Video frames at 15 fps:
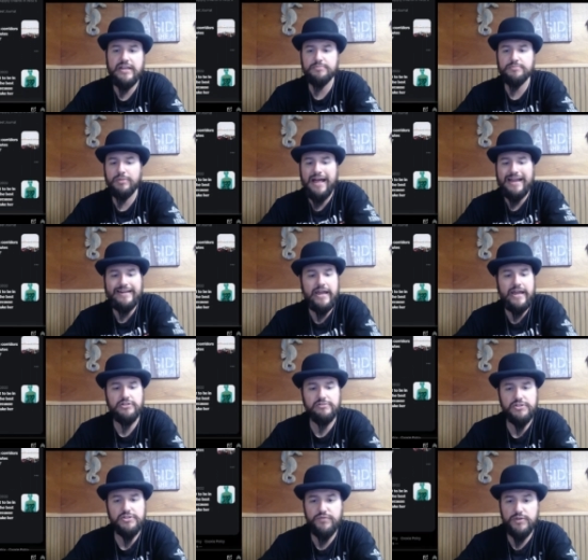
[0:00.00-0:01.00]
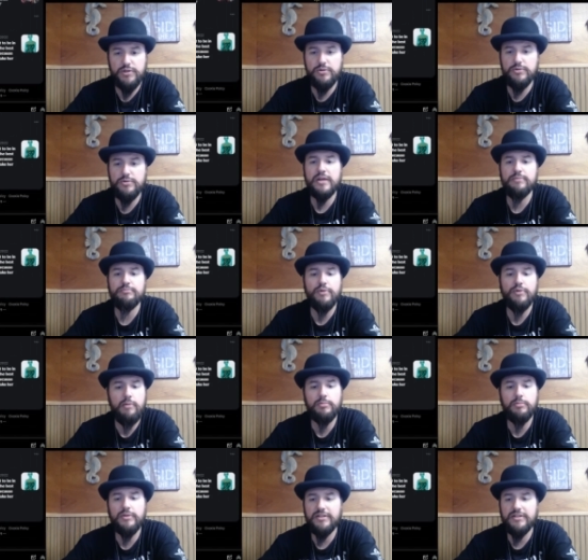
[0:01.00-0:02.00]
has black nationalist views, and
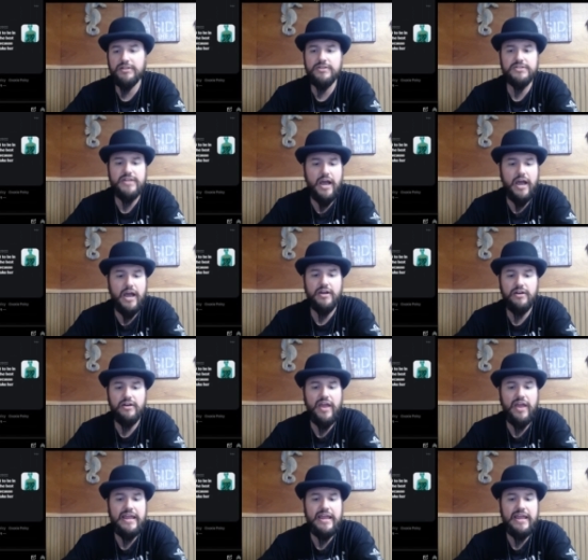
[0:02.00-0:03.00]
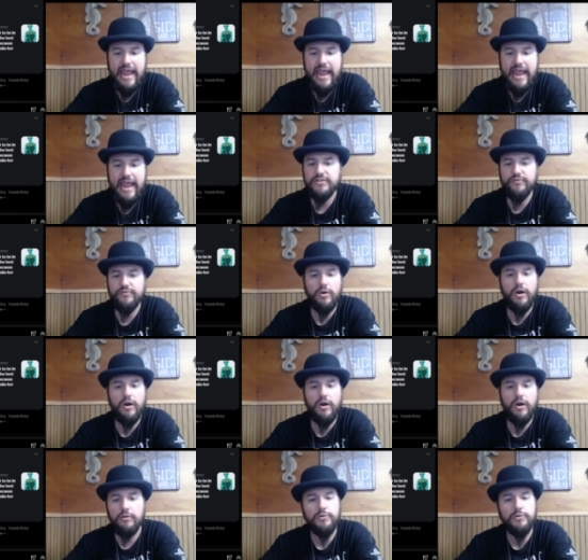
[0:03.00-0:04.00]
probably did this out of a hate for
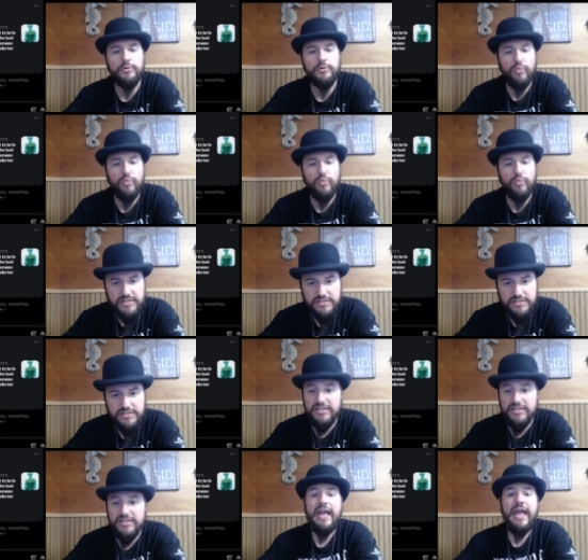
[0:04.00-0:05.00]
other races.